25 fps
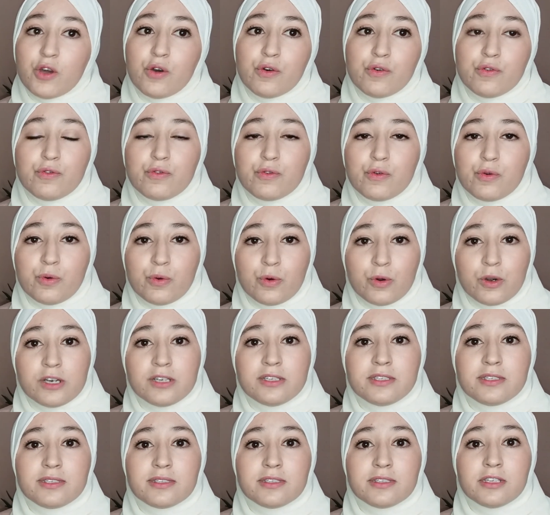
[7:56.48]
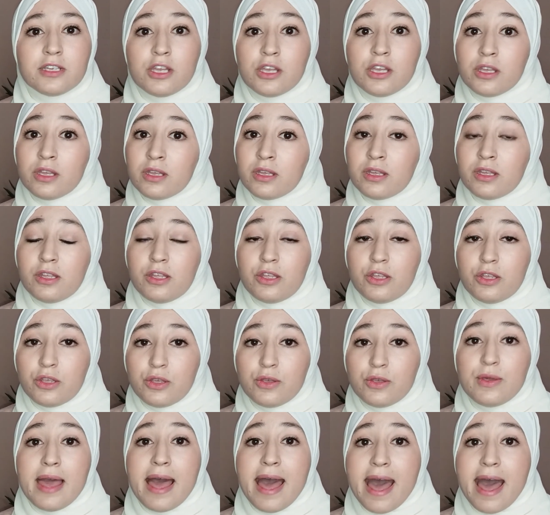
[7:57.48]
Of course,
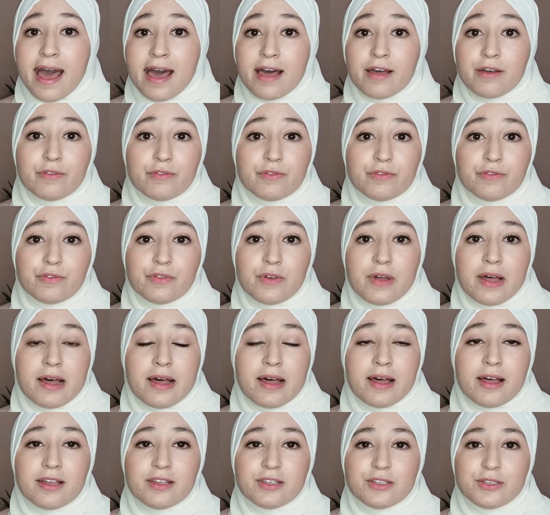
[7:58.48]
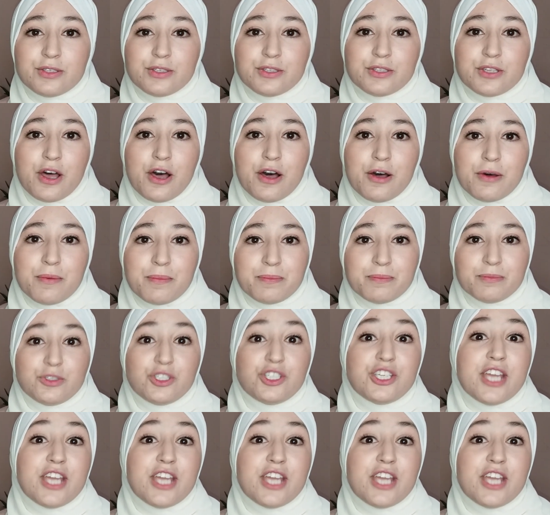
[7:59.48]
you have some